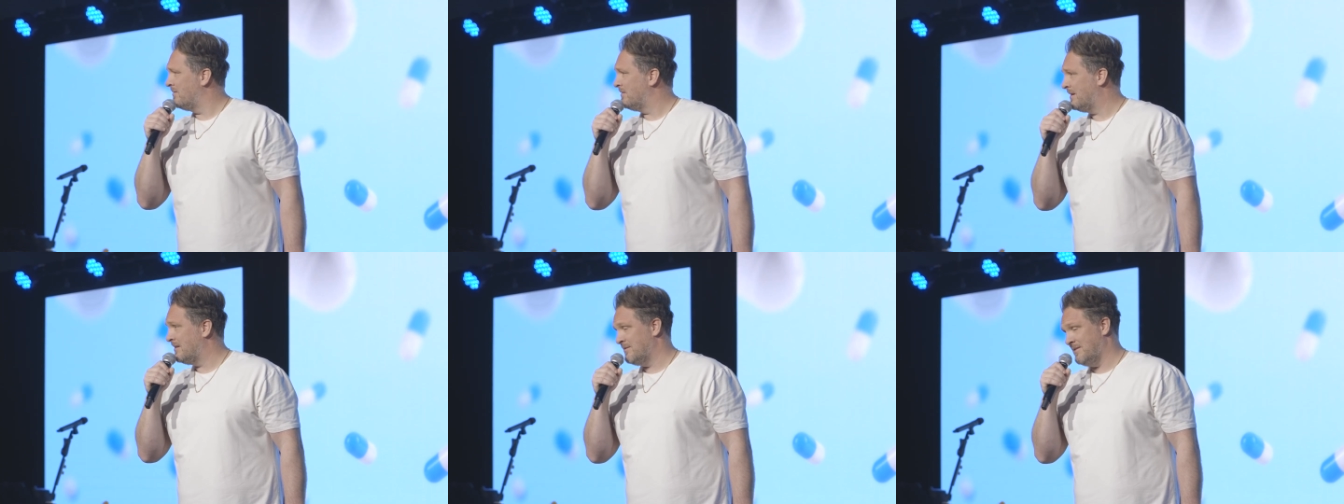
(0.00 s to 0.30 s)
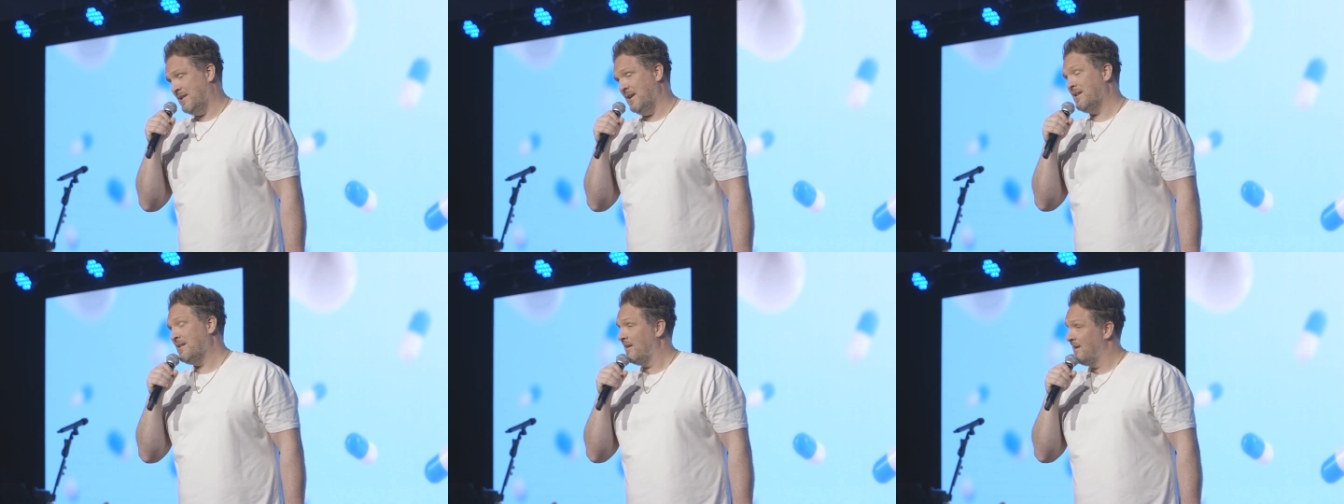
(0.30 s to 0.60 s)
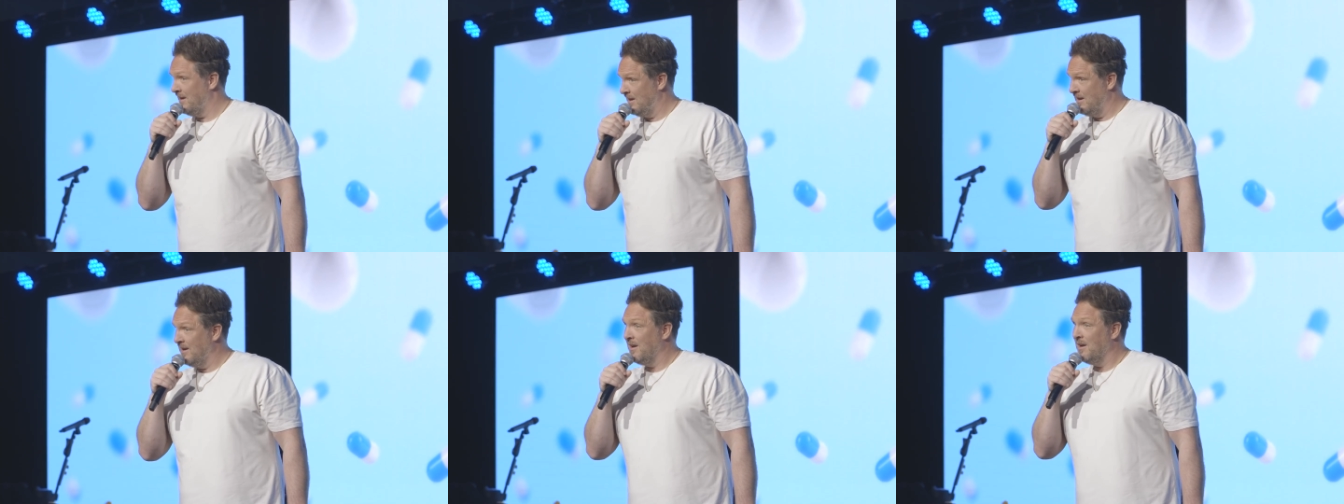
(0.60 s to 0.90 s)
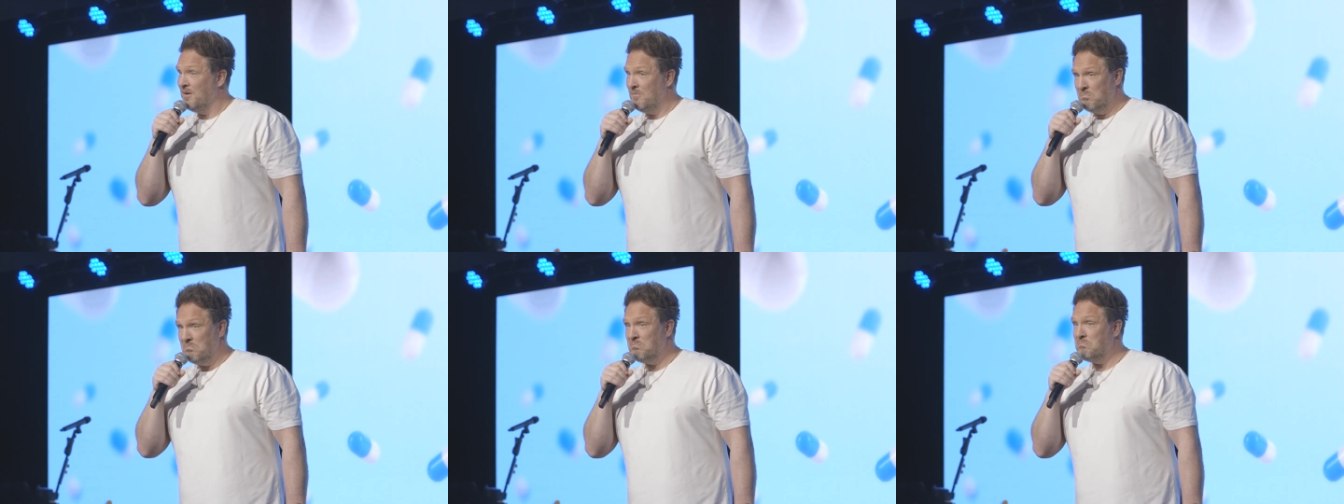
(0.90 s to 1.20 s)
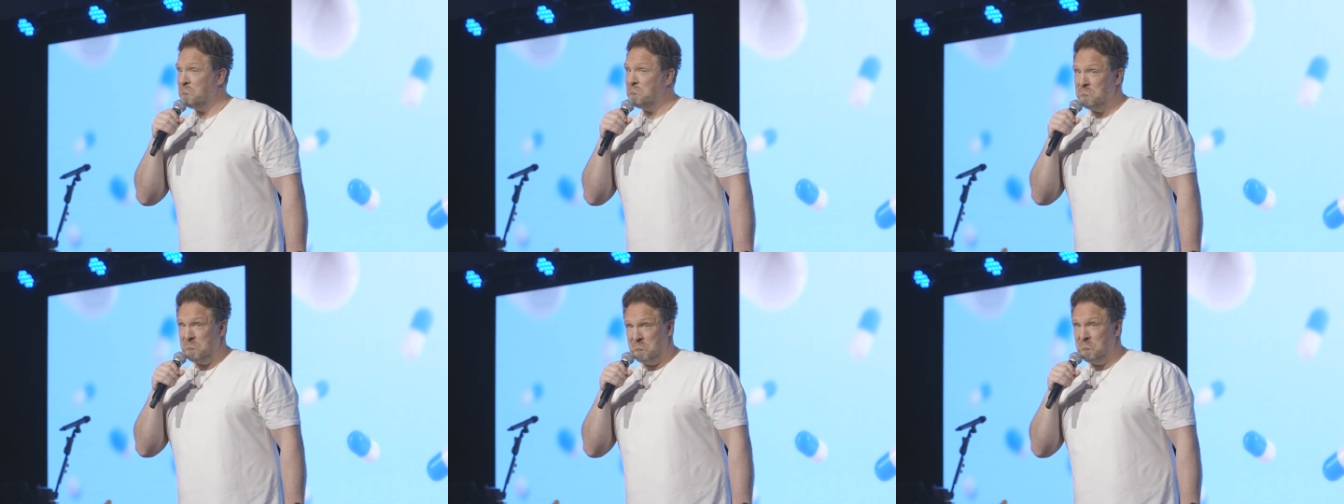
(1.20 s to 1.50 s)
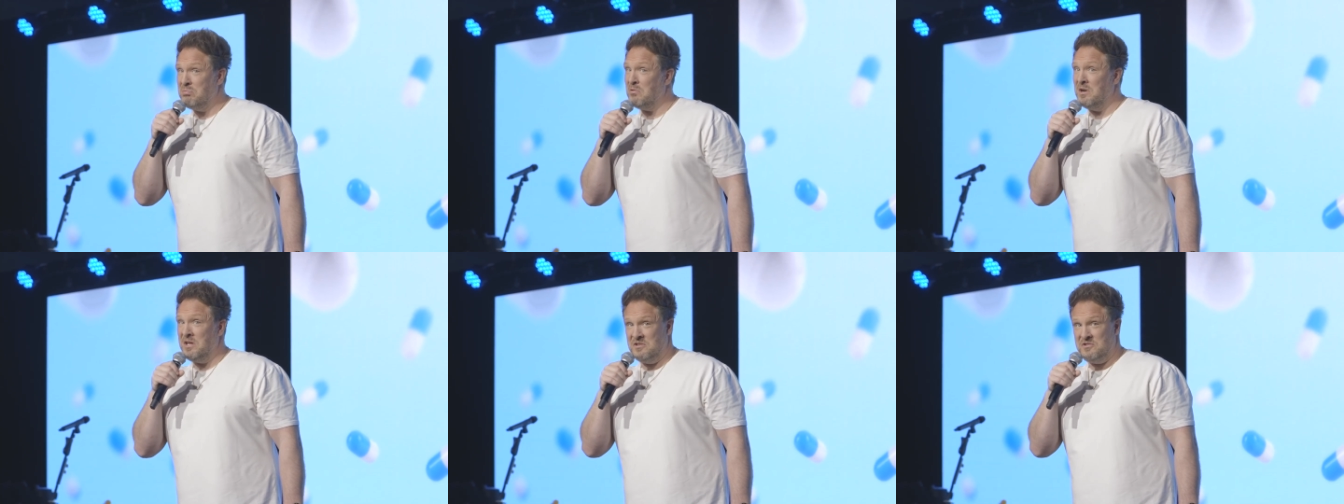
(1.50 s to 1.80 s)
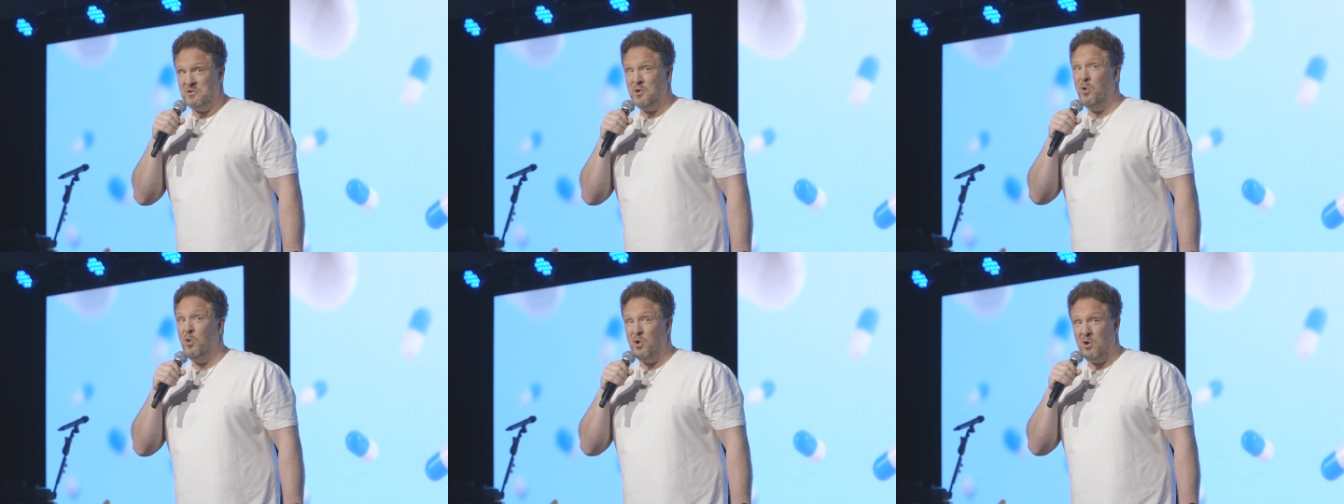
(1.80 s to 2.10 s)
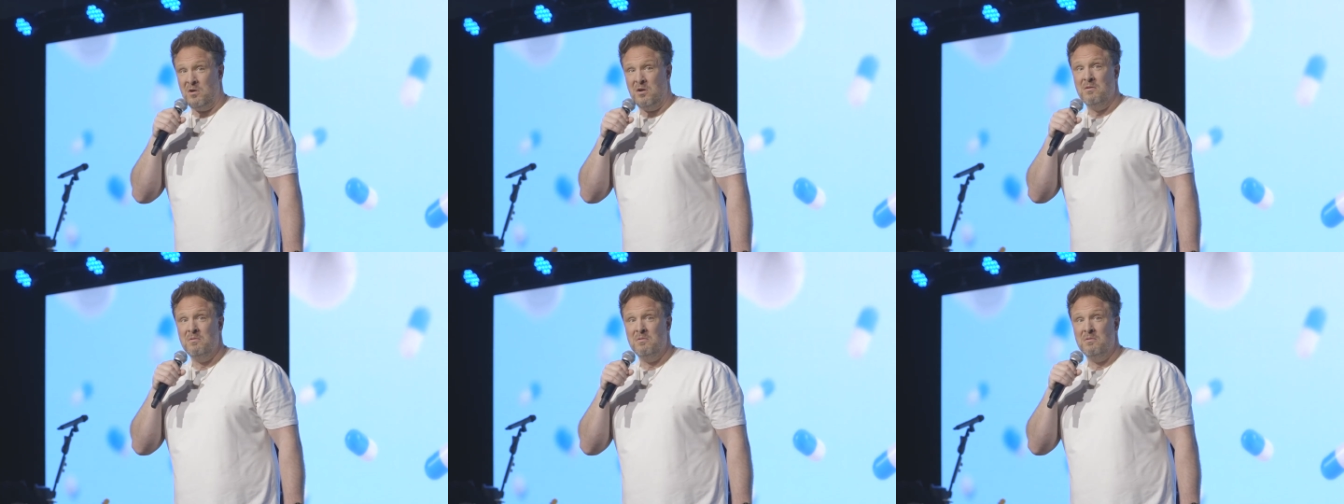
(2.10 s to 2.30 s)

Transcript: I was like, Pretty sore.